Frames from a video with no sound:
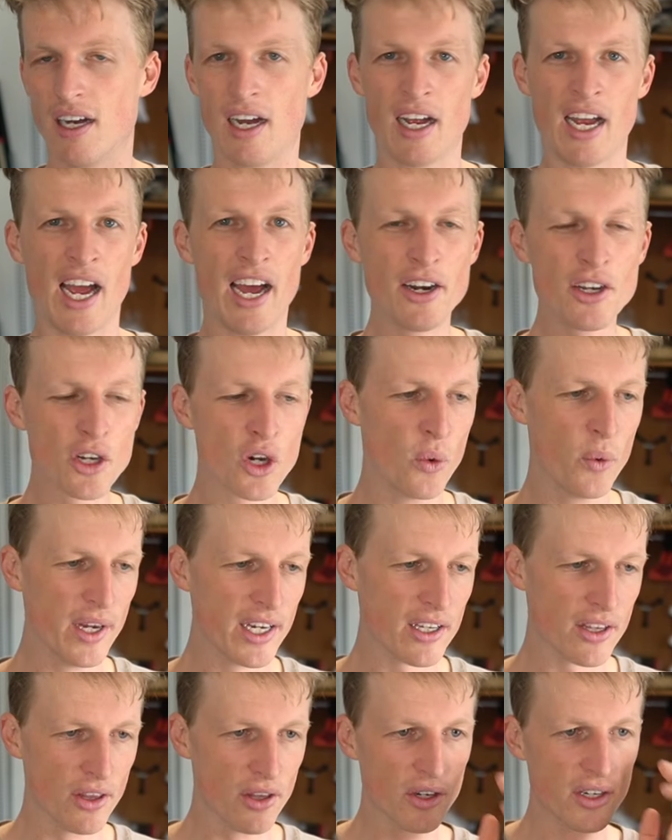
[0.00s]
I had a
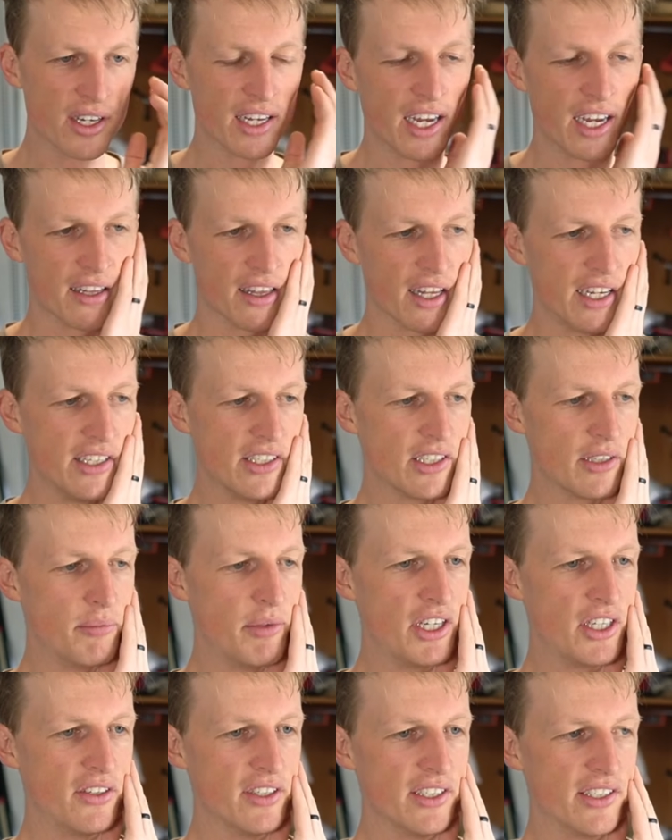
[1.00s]
quick look at laser
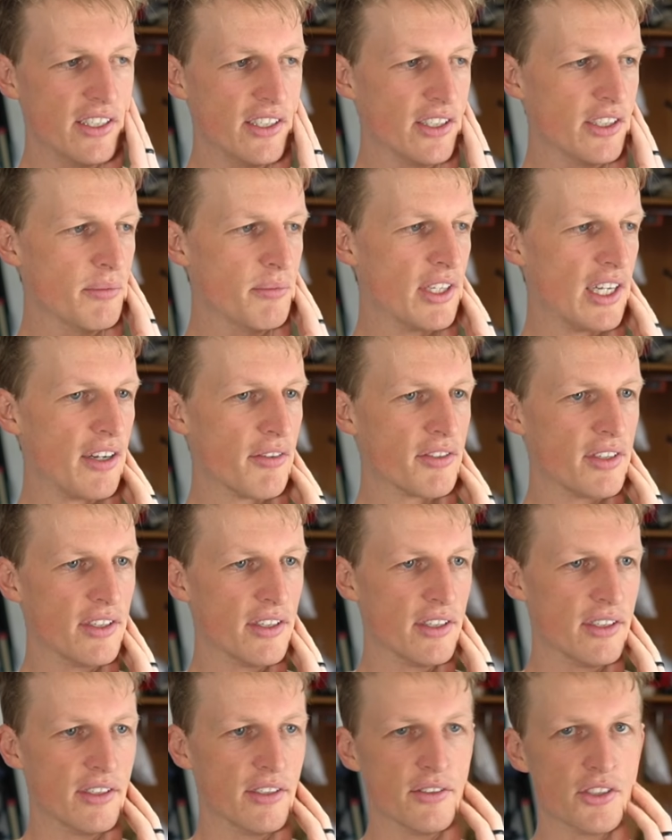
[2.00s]
measuring systems
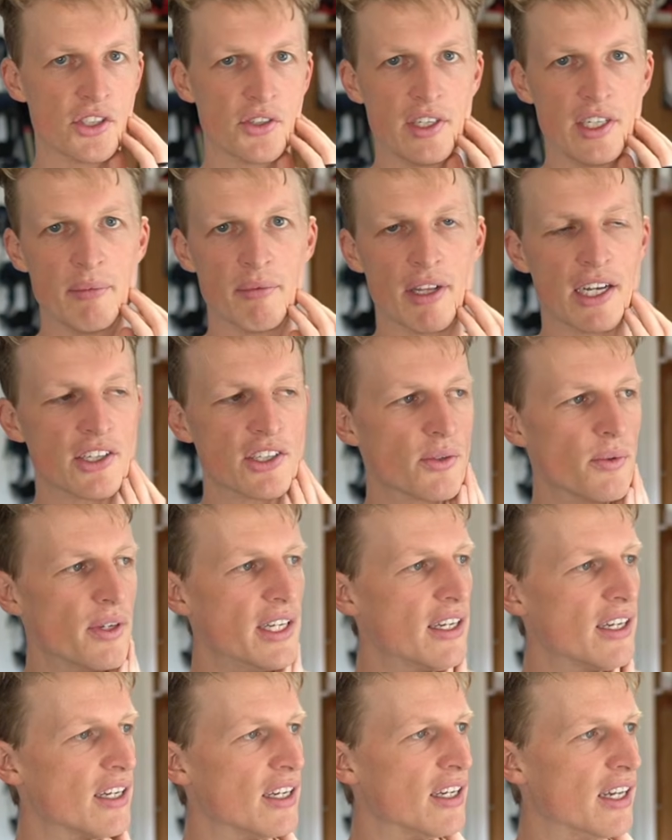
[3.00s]
after the stream last
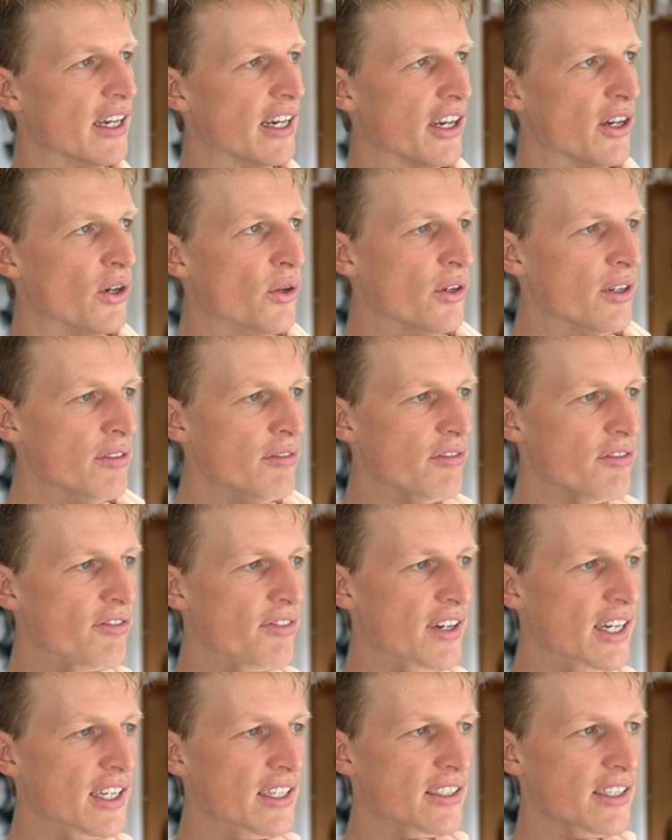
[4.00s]
week, and I couldn't
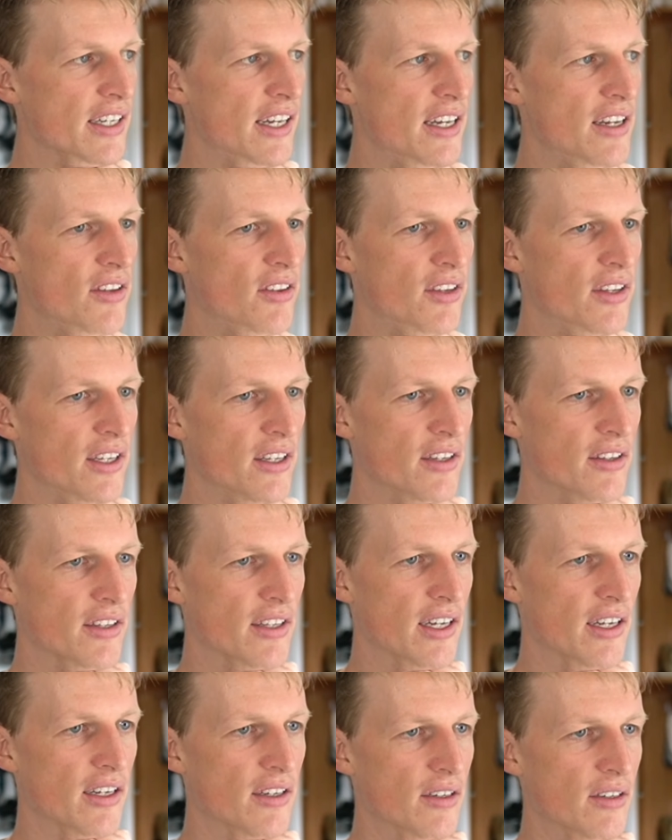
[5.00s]
find anything
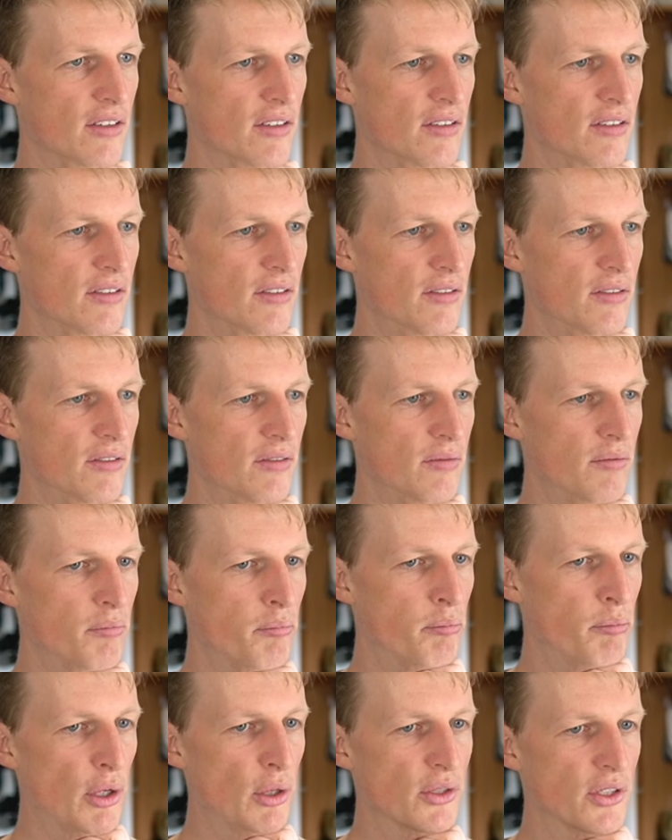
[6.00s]
that
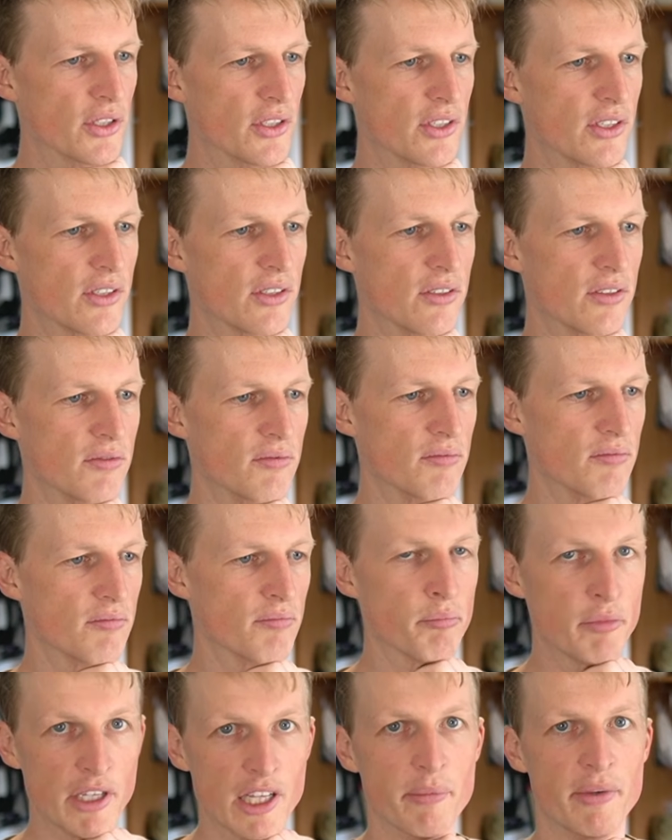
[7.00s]
boasts
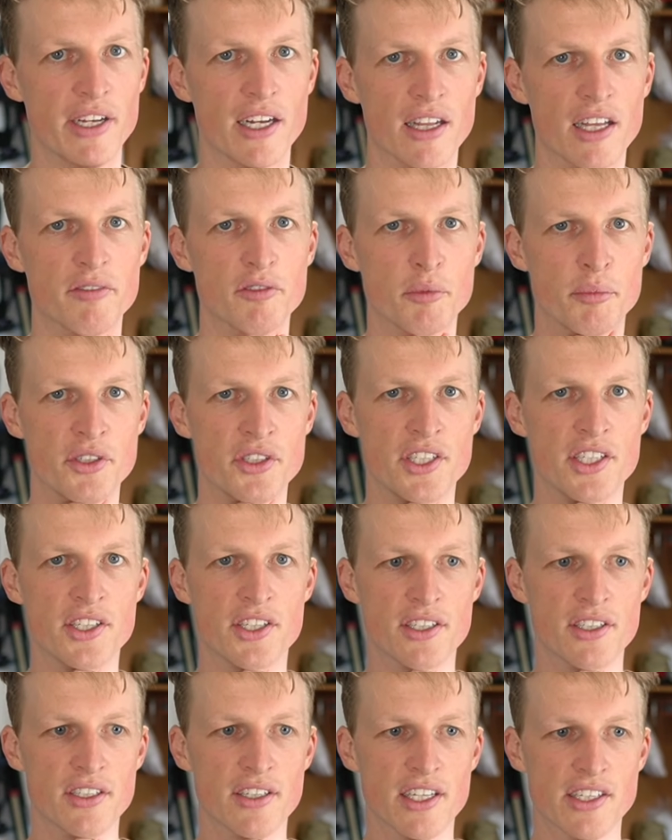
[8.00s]
millimeter level
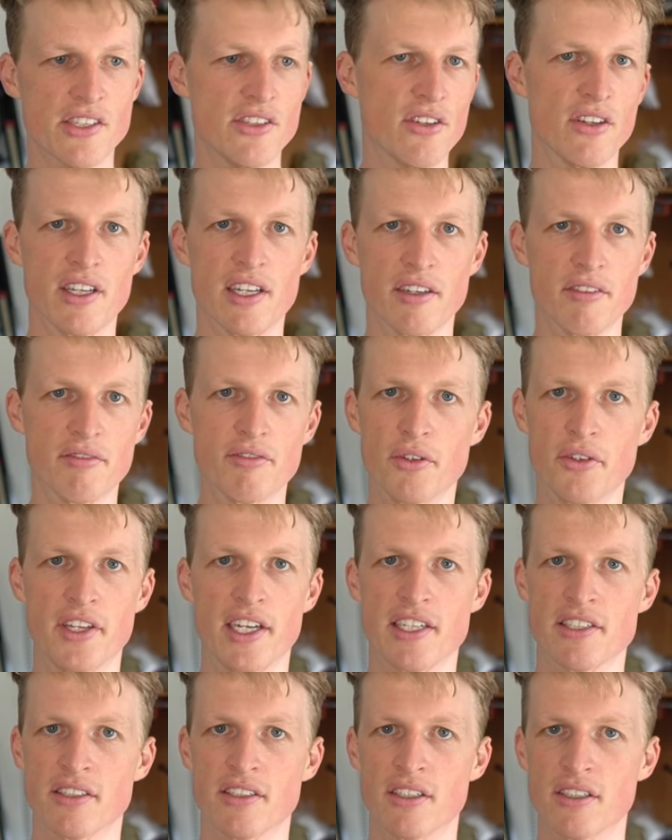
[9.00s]
precision that's not like
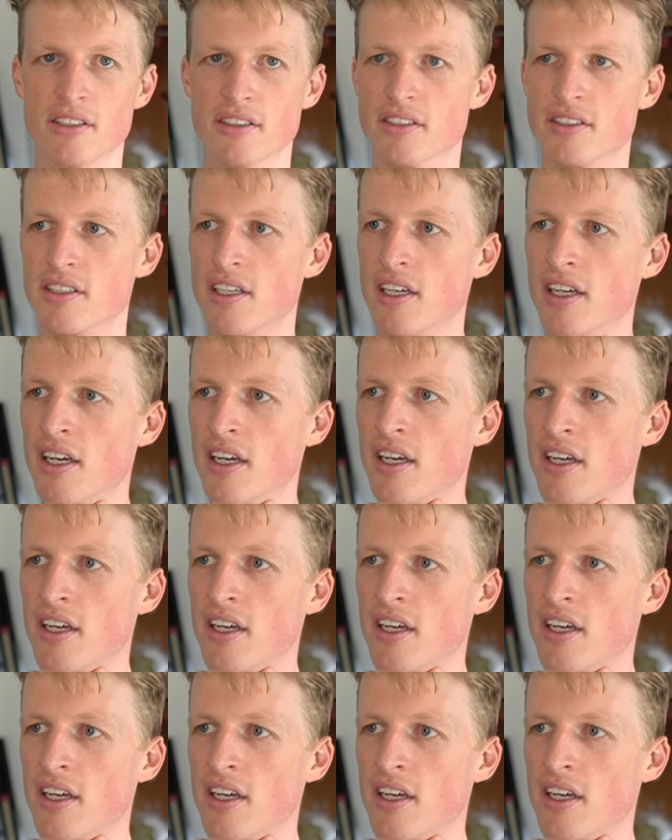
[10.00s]
$4,000.